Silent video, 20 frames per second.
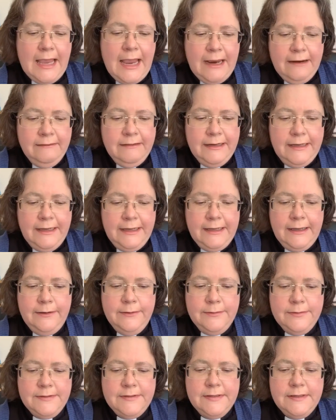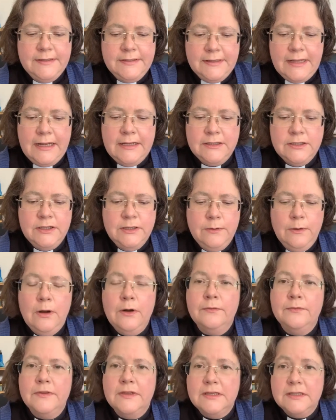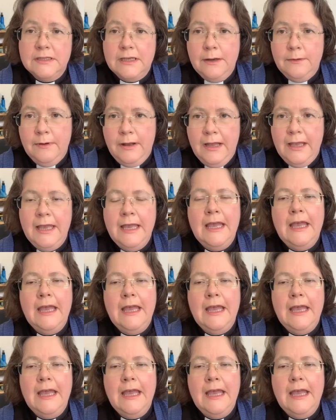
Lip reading: Eric Gill's statue of the sower.